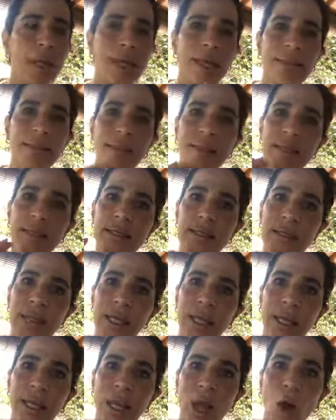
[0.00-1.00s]
at this
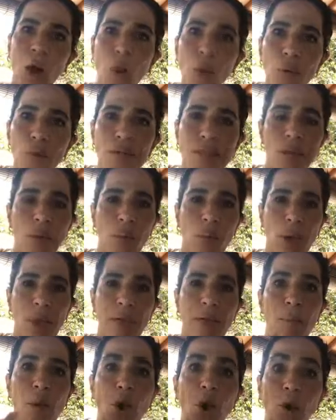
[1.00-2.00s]
in a wholesome way,
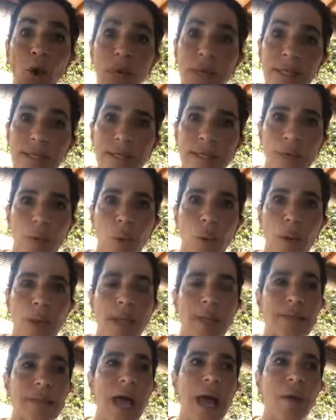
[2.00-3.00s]
in a more holistic
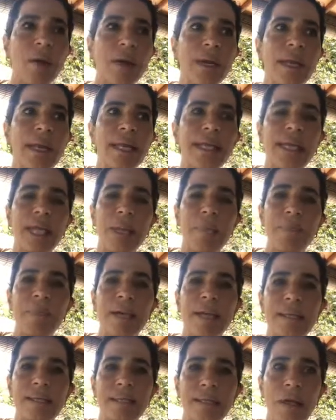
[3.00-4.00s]
way, is how can I keep
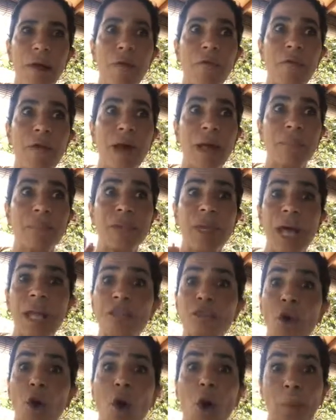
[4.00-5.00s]
myself up
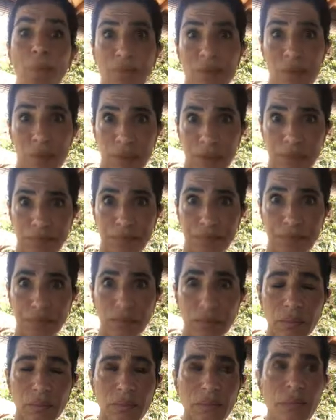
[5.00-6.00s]
at optimum?
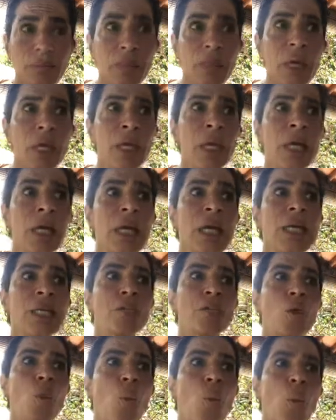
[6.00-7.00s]

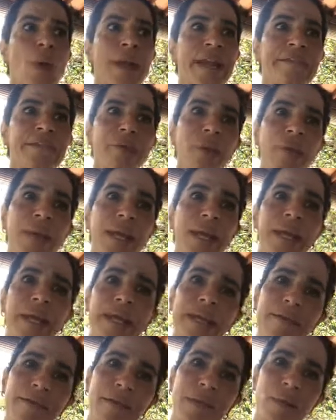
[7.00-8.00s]
So whatever we are
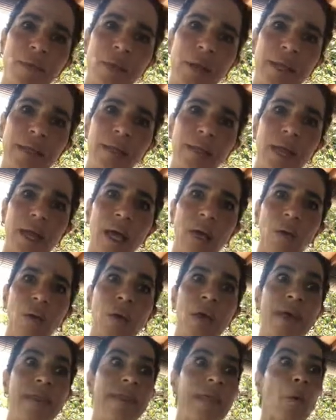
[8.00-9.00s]
living right now,
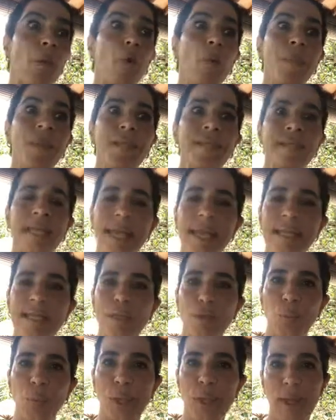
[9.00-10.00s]
there will be days
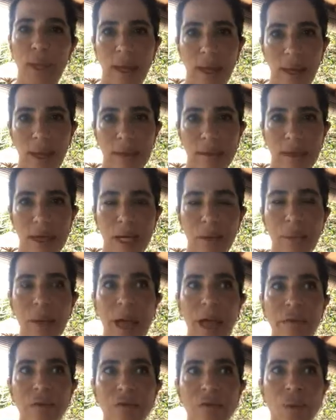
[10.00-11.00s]
that we can't. And we
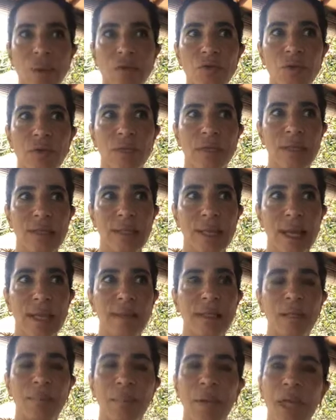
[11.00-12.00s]
have to also understand
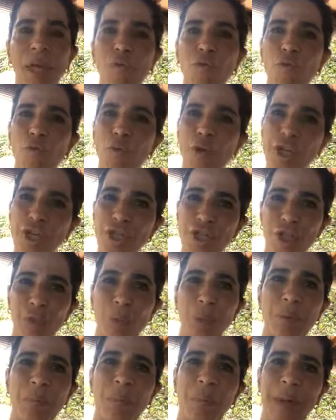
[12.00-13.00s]
that being rigid
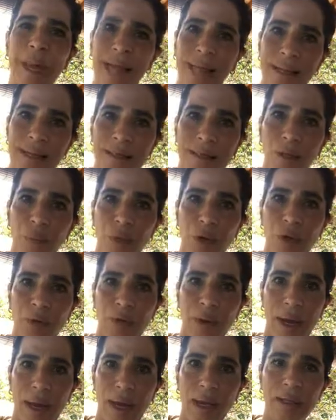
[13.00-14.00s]
with plans that we
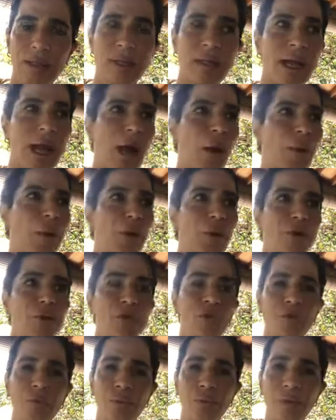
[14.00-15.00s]
create and how we're going
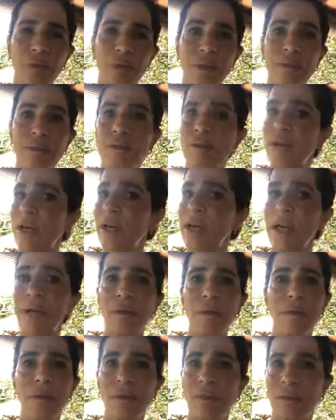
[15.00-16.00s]
to do things is not a
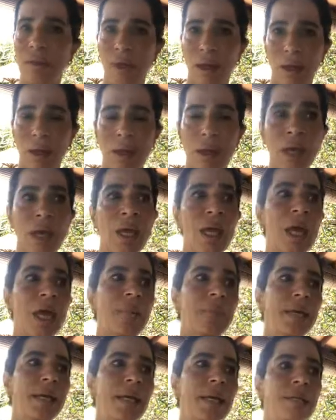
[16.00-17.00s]
healthy thing.
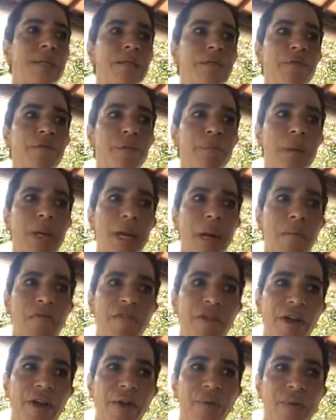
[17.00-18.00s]
Because if you become
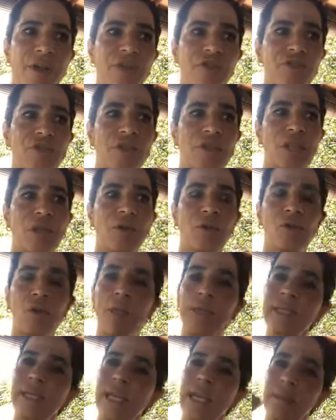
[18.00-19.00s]
very rigid and you're
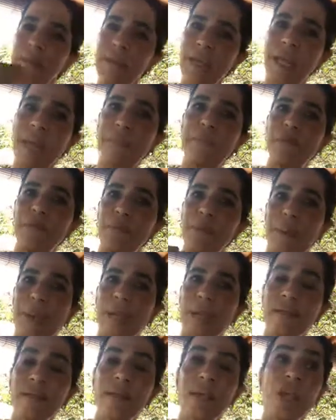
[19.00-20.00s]
not keeping up to
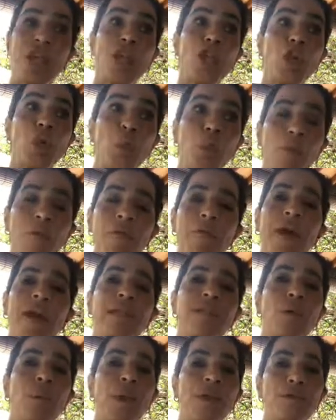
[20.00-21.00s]
pace, you will
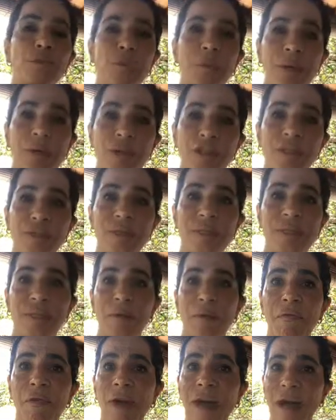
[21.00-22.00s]
find a way to punish
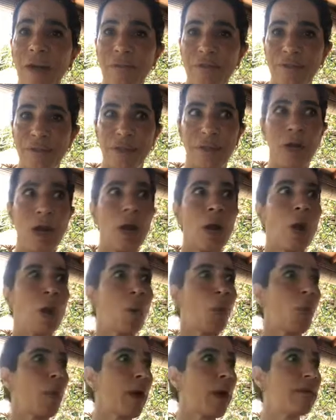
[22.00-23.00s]
yourself after.
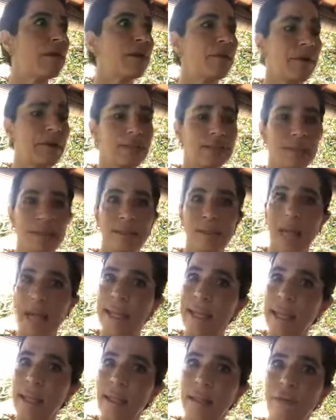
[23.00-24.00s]
Whether it's
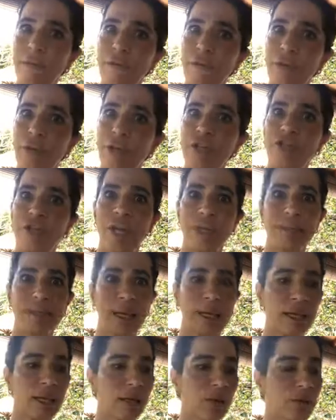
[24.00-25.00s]
attacking the fridge,
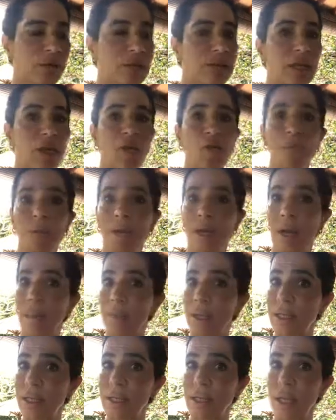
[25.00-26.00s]
attacking yourself,
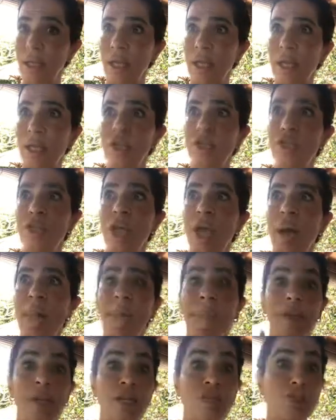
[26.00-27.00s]
becoming sluggish,
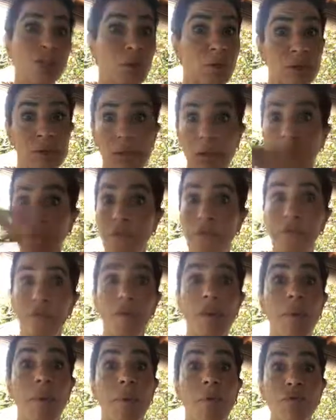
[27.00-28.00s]
punishing yourself into
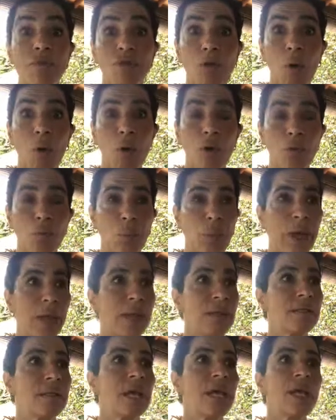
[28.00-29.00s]
the most odd
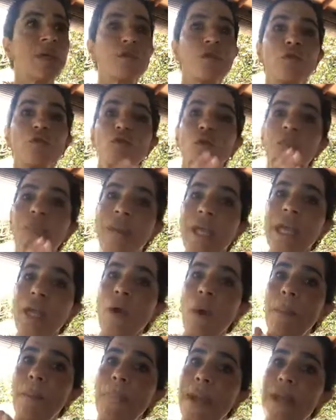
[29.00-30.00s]
ways. So to be
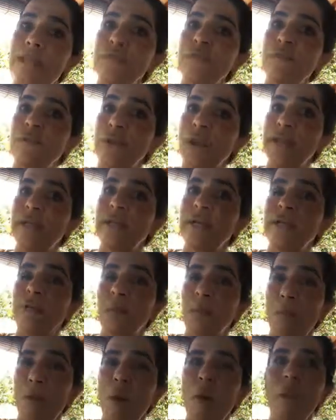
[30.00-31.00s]
your best friend at
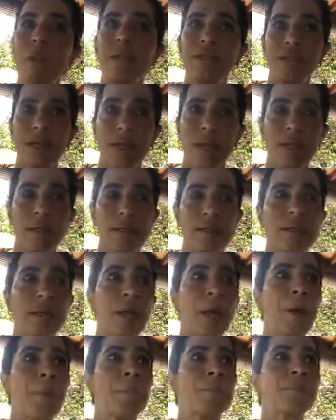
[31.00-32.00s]
the moment is
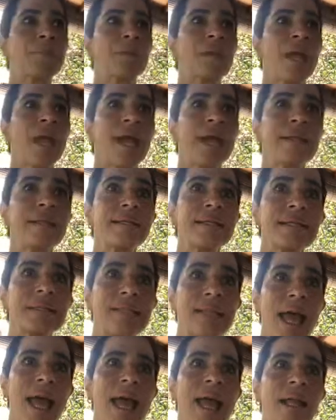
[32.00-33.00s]

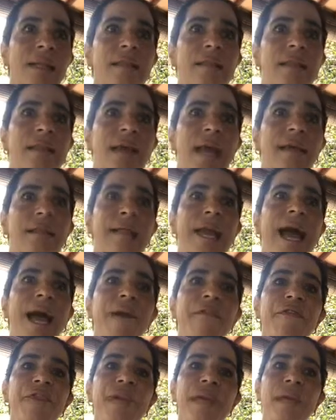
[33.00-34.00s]
understand that
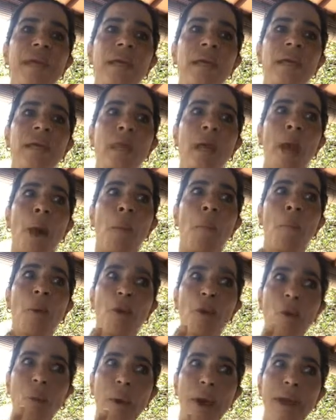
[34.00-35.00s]
having
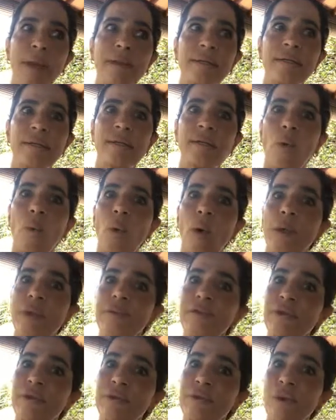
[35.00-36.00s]
more awareness in the
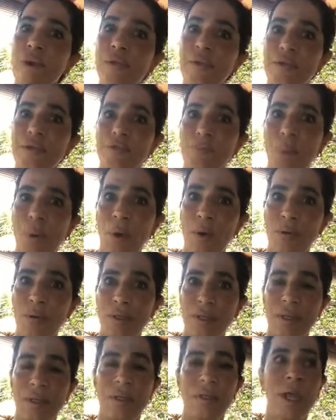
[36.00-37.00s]
quality of your
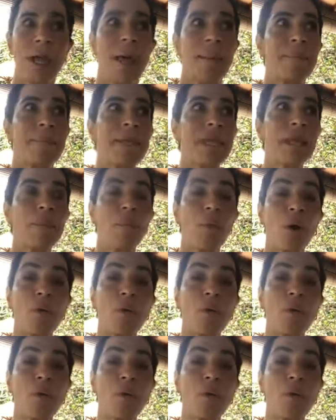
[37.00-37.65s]
responses, being more